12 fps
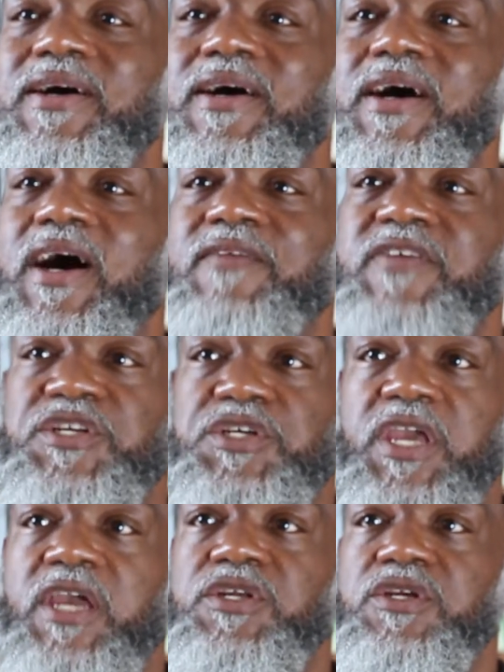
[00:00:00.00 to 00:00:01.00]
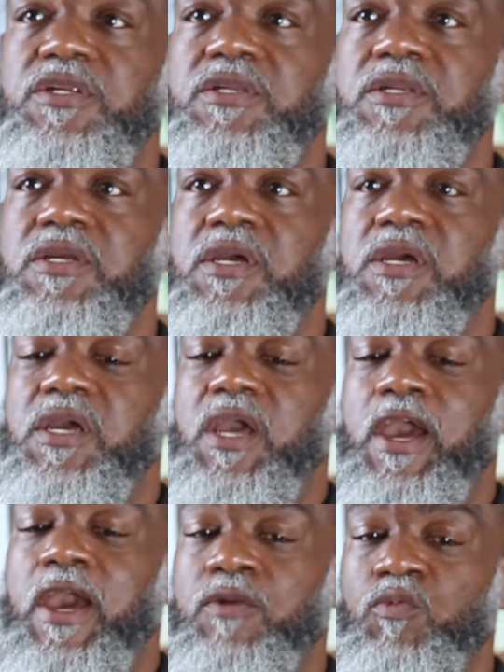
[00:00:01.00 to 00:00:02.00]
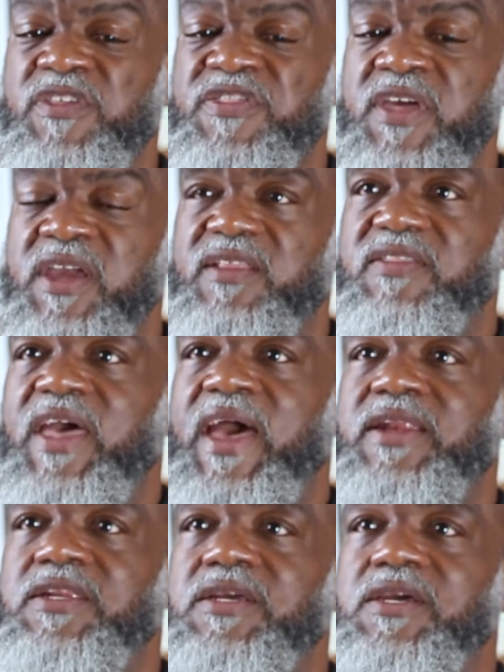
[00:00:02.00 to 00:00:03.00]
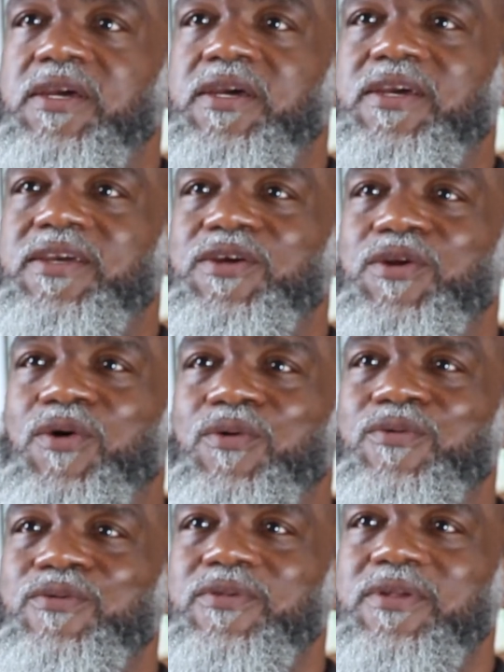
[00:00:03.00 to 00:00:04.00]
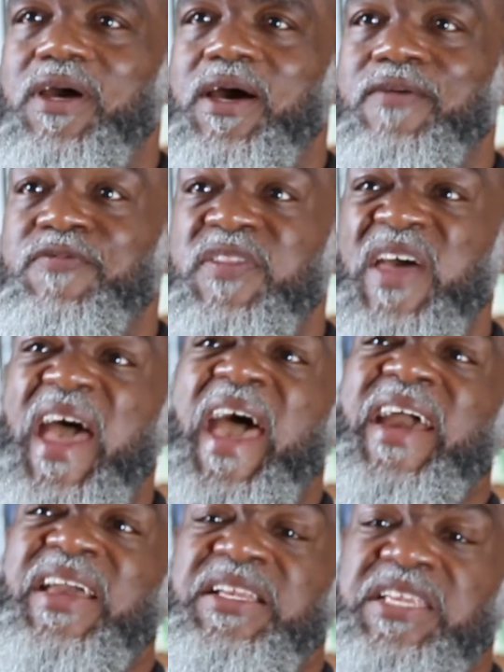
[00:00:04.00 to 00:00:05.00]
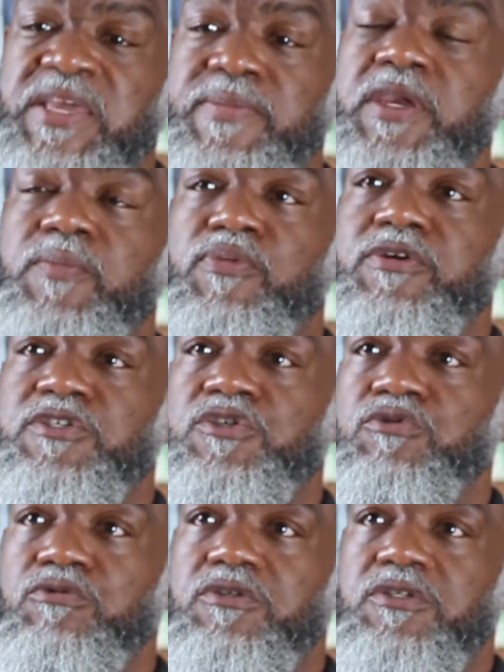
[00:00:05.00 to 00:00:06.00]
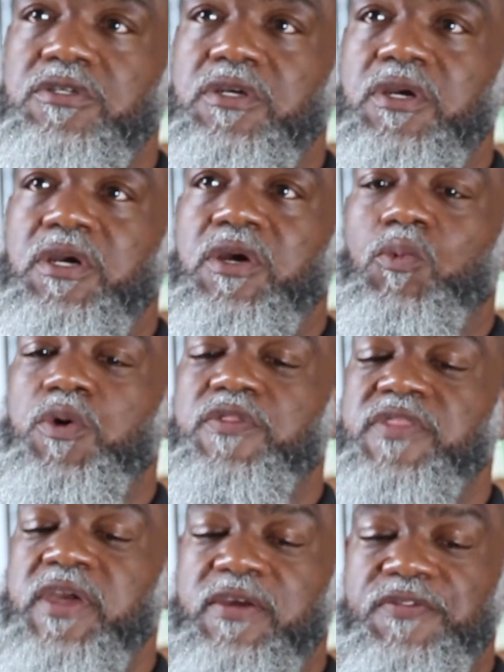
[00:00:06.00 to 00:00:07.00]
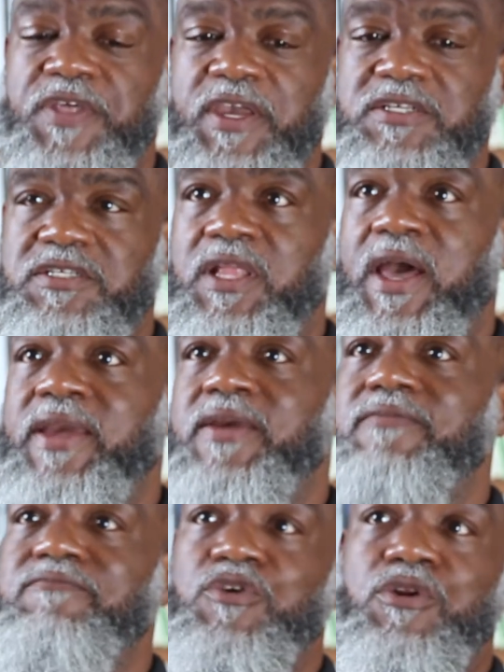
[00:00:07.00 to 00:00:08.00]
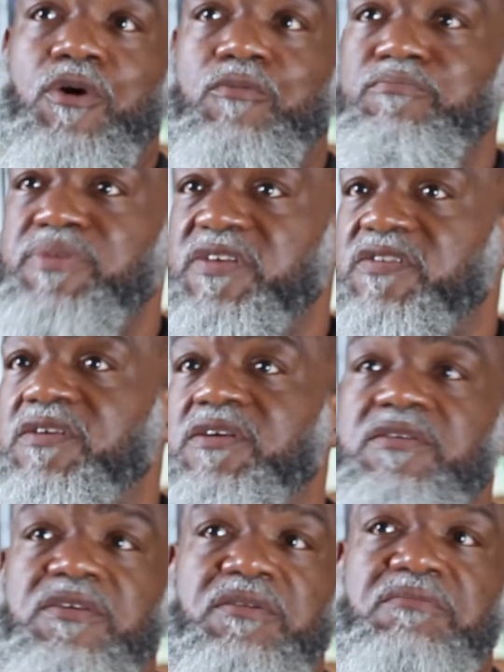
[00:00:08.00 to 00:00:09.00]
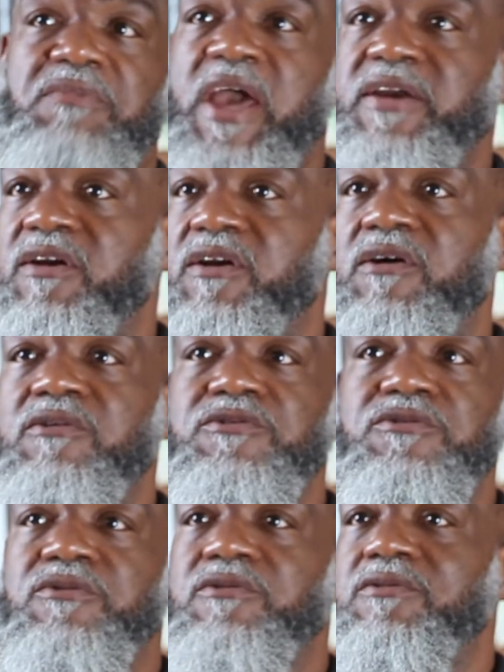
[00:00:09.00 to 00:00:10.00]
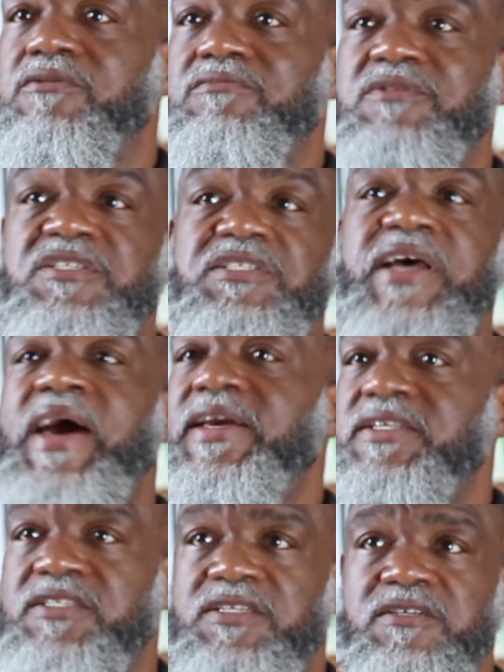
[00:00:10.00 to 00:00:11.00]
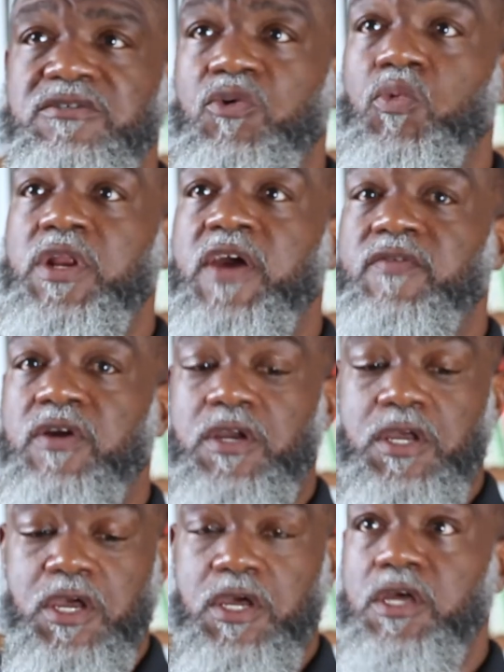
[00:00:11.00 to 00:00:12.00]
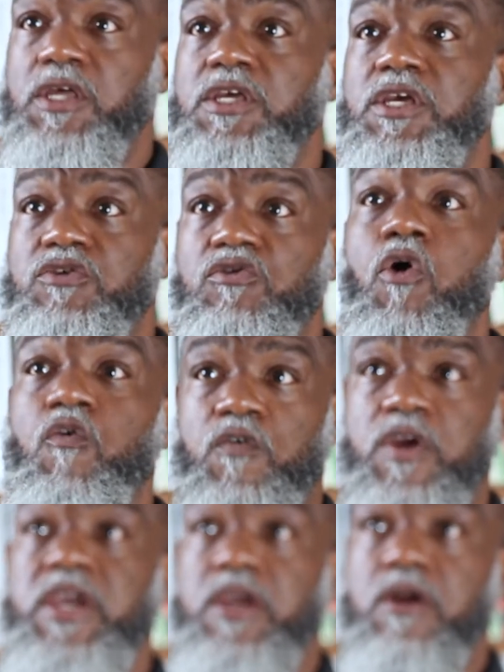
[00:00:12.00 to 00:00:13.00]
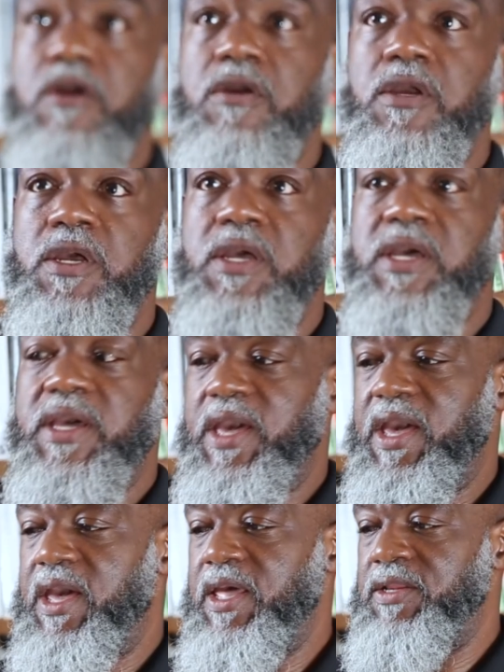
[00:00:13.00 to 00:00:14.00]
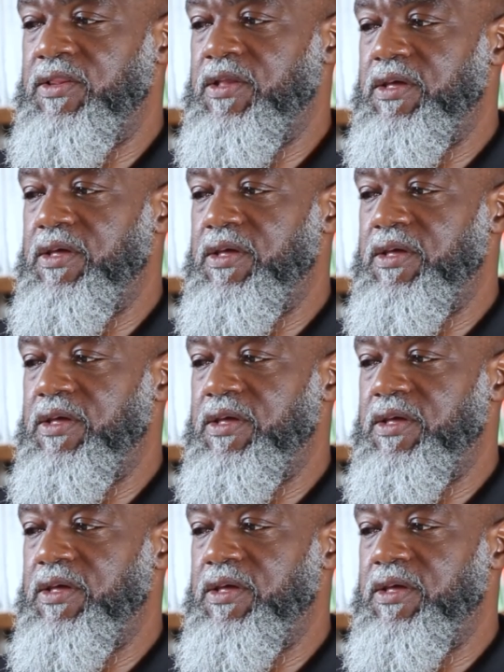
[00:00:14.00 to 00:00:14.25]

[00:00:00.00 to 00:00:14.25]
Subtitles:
of education. And we think that, the academic pursuits, we think things like, business and agriculture, or the sciences or whatever, it's over here. And